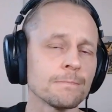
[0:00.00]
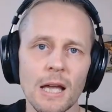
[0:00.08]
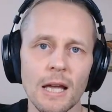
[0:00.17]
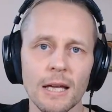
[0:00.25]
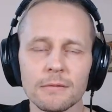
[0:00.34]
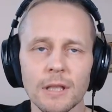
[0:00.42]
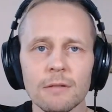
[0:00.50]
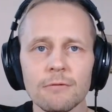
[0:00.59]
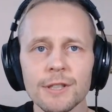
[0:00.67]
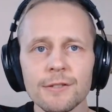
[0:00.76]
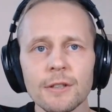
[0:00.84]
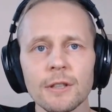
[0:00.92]
And in
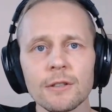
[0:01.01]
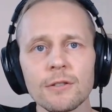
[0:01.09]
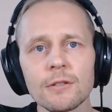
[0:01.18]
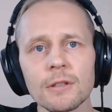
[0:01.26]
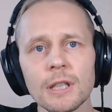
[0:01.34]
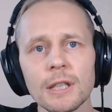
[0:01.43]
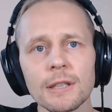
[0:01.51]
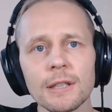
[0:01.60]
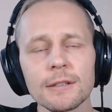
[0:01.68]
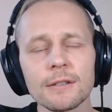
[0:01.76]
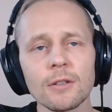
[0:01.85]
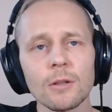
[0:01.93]
research, it
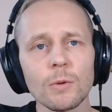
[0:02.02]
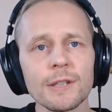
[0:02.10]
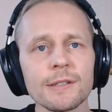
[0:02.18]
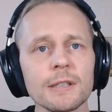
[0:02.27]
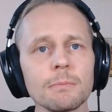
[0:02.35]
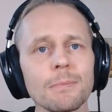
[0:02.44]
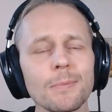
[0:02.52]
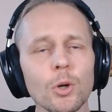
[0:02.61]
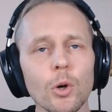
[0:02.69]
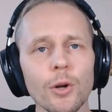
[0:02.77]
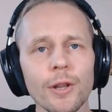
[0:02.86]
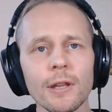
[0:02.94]
is always
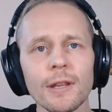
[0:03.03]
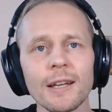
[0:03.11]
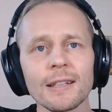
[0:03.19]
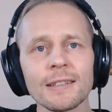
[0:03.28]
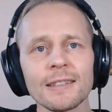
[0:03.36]
important that